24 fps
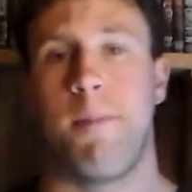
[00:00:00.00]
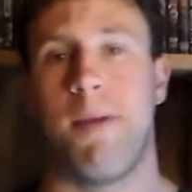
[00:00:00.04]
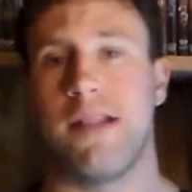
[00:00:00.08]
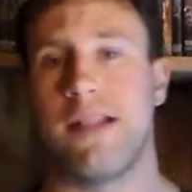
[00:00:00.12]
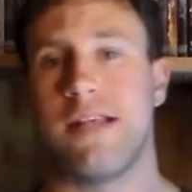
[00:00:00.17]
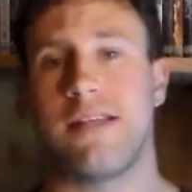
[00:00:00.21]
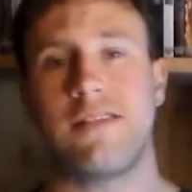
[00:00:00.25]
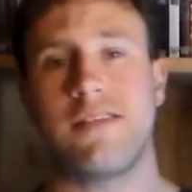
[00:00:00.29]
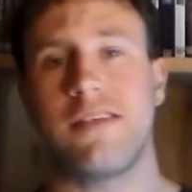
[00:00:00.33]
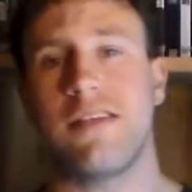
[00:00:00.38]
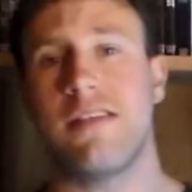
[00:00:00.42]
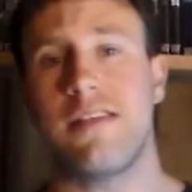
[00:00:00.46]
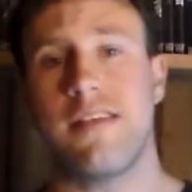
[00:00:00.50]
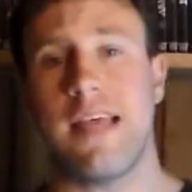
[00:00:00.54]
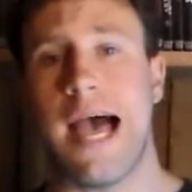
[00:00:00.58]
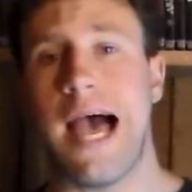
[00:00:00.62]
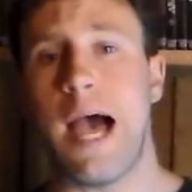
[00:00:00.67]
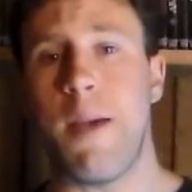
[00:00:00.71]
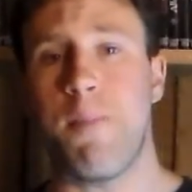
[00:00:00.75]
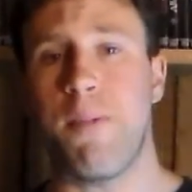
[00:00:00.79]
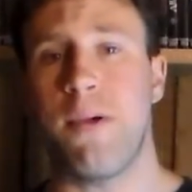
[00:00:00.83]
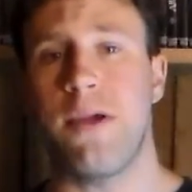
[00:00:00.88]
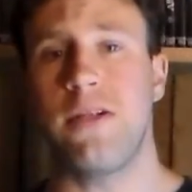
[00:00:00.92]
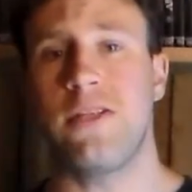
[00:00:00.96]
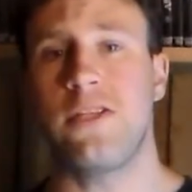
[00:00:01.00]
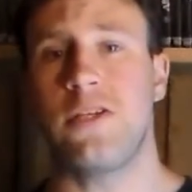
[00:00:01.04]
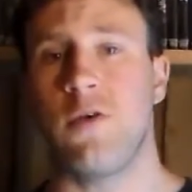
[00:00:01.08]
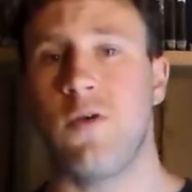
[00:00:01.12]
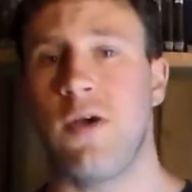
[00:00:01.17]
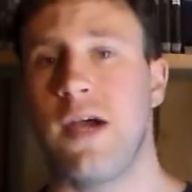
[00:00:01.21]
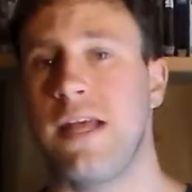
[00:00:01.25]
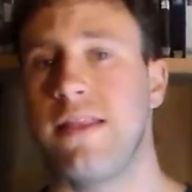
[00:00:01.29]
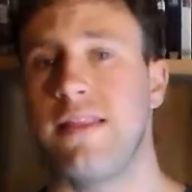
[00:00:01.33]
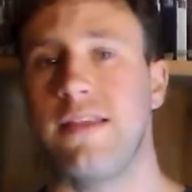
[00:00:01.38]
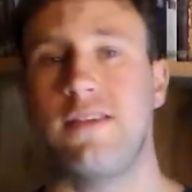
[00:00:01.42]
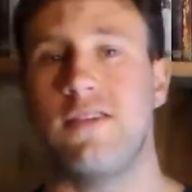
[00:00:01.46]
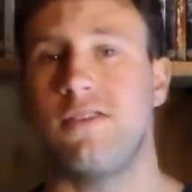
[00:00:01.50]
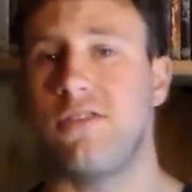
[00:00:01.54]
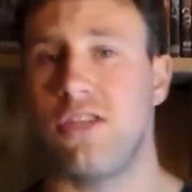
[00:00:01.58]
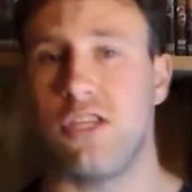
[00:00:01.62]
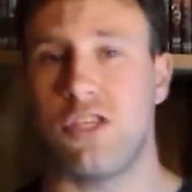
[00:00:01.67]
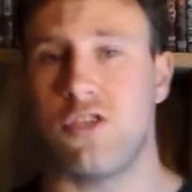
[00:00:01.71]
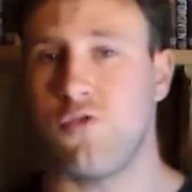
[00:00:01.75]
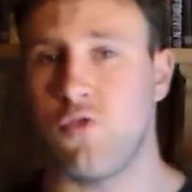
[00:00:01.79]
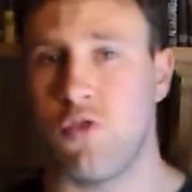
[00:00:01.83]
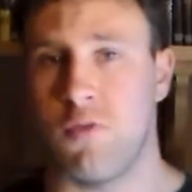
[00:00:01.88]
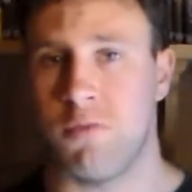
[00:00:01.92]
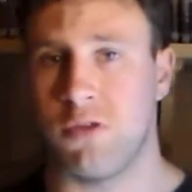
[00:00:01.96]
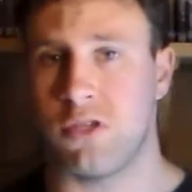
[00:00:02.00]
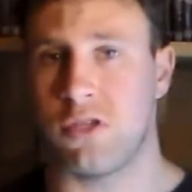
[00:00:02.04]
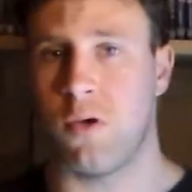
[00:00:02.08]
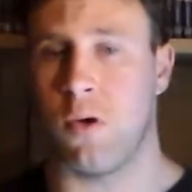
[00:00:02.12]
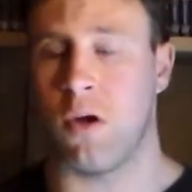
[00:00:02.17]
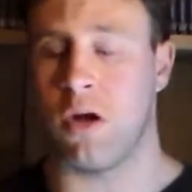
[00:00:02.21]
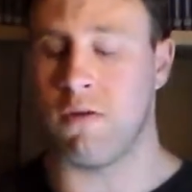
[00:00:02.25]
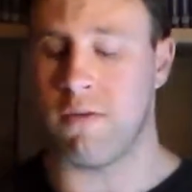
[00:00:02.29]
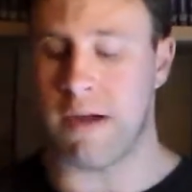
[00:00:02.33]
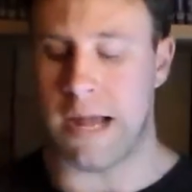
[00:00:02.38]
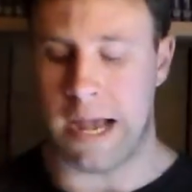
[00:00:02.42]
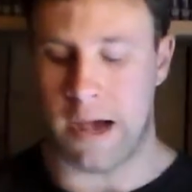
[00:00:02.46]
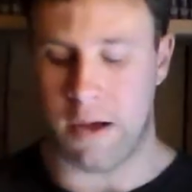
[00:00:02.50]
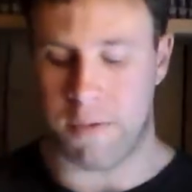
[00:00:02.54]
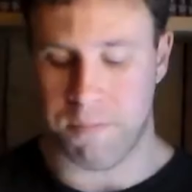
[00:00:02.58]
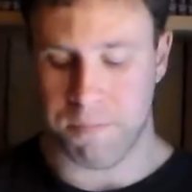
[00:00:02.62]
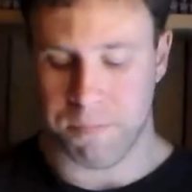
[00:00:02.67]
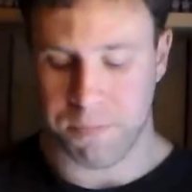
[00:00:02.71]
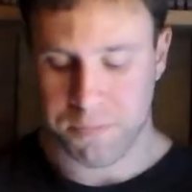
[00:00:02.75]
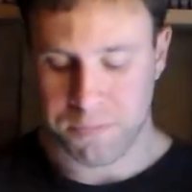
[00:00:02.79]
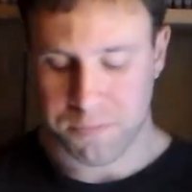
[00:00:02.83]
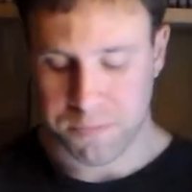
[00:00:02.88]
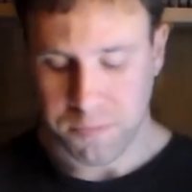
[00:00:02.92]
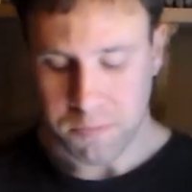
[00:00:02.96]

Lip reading: But let's just hop into it. These are just rumors going around.